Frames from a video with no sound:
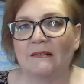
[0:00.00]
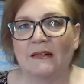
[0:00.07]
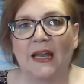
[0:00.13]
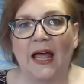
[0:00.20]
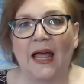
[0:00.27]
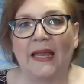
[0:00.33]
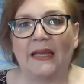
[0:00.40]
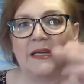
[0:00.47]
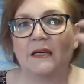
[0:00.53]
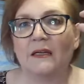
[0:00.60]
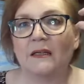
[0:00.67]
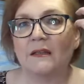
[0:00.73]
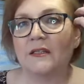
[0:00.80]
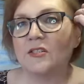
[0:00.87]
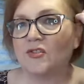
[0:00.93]
like
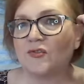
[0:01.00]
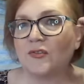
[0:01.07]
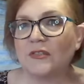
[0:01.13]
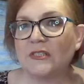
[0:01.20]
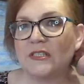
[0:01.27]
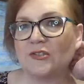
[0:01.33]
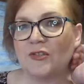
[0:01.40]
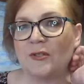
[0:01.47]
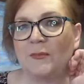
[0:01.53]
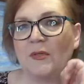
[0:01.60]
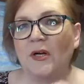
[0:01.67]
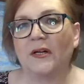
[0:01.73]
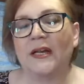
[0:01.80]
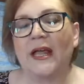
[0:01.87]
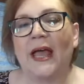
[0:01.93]
the
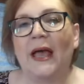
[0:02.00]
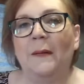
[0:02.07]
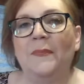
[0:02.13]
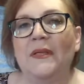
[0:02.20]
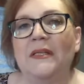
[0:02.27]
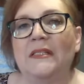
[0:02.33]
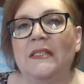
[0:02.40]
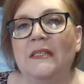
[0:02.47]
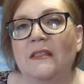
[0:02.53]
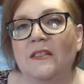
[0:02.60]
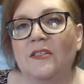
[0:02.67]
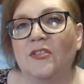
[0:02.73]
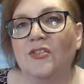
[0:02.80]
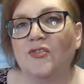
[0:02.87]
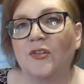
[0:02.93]
StreamYard app that's in the
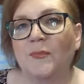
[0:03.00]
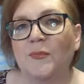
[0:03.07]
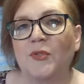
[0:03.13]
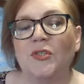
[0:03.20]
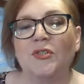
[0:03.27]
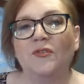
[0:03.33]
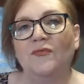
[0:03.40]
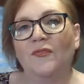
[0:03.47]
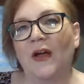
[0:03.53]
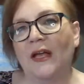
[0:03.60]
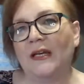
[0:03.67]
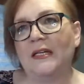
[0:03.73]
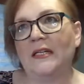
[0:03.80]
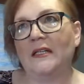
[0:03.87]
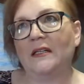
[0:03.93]
description, you'll
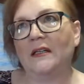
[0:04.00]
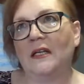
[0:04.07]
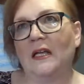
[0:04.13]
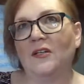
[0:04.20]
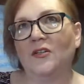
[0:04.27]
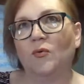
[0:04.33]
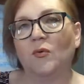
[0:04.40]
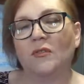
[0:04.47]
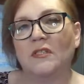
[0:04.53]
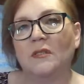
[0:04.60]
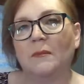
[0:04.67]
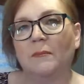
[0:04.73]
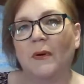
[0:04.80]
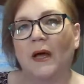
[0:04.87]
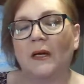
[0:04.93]
find it kind of towards
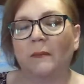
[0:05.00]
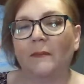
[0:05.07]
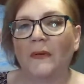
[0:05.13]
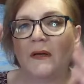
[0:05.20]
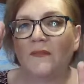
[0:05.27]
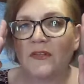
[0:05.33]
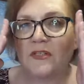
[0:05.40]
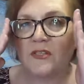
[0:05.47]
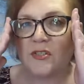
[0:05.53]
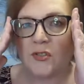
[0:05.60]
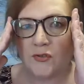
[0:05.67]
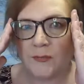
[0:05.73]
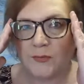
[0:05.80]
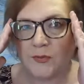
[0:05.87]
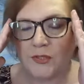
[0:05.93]
the bottom of the
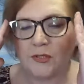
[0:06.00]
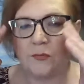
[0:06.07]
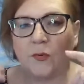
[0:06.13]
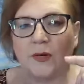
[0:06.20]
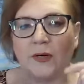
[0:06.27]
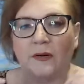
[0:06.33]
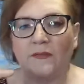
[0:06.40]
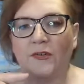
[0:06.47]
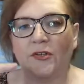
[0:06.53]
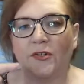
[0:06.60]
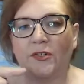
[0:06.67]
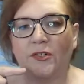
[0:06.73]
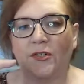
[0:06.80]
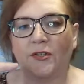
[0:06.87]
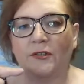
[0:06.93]
description, wherever
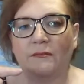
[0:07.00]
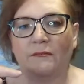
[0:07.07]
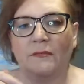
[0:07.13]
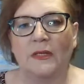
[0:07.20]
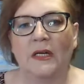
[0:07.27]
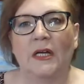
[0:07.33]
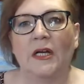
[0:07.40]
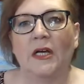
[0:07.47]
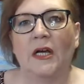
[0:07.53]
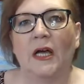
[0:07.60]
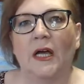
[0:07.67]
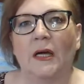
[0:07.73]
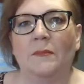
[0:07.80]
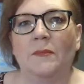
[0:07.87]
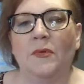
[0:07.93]
you're
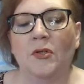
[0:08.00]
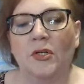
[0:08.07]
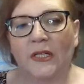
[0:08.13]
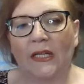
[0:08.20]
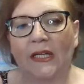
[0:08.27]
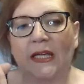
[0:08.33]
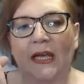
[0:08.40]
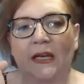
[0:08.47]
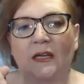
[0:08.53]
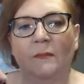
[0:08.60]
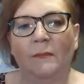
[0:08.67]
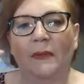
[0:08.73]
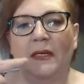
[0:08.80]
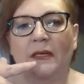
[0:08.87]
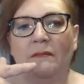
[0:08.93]
um, looking at,
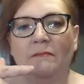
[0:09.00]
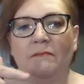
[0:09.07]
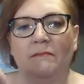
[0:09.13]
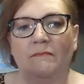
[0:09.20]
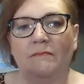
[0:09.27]
could be